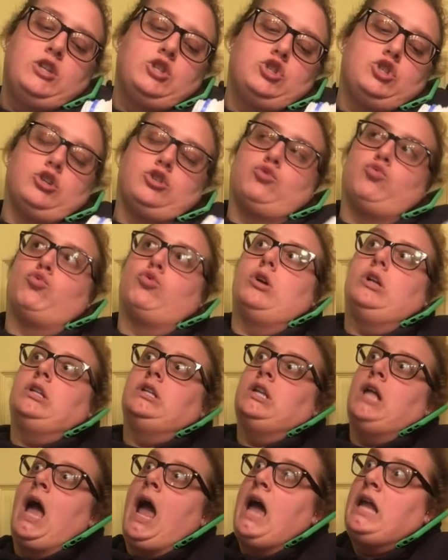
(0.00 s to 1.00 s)
It's just
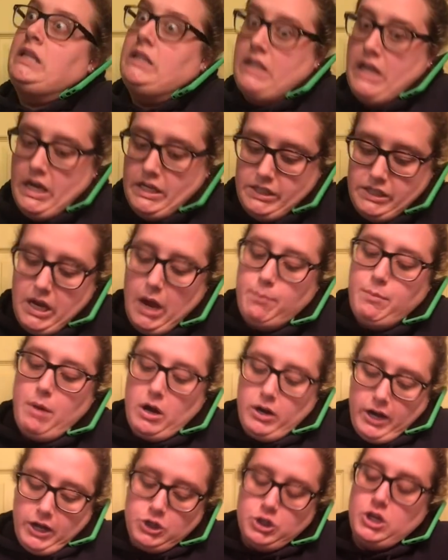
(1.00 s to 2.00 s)
relentless. Yep,
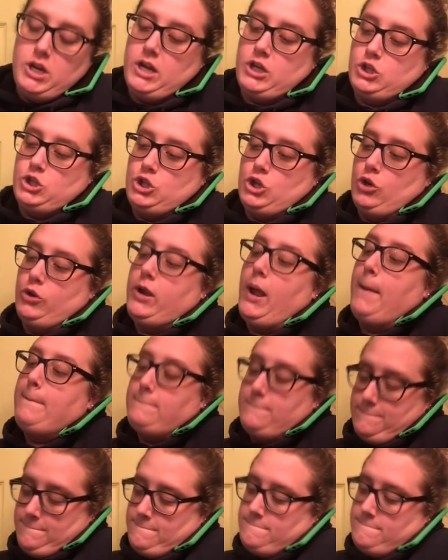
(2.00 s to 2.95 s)
I'll catch you next year. Yep,